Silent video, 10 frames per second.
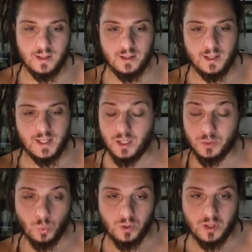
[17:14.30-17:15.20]
and not
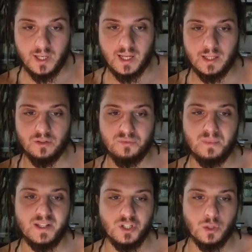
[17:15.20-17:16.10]
work any kind of
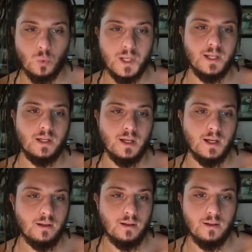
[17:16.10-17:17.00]
magic when
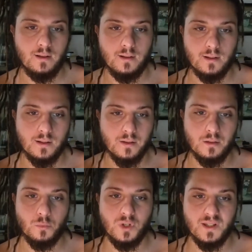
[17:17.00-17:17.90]
the
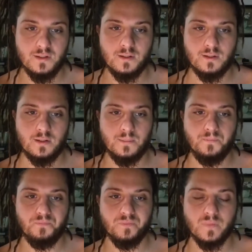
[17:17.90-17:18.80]
moon is
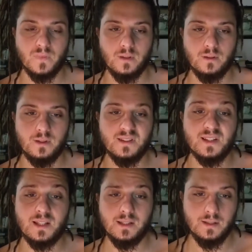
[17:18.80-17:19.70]

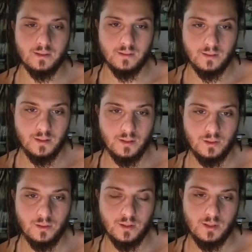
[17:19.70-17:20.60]
descended
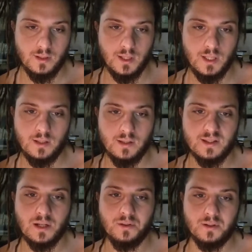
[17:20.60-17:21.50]
in
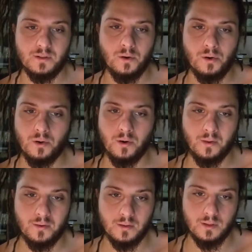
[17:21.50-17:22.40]
southern or
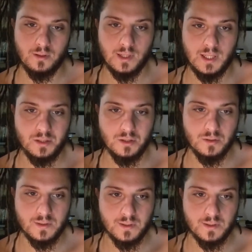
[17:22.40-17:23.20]
northern latitudes.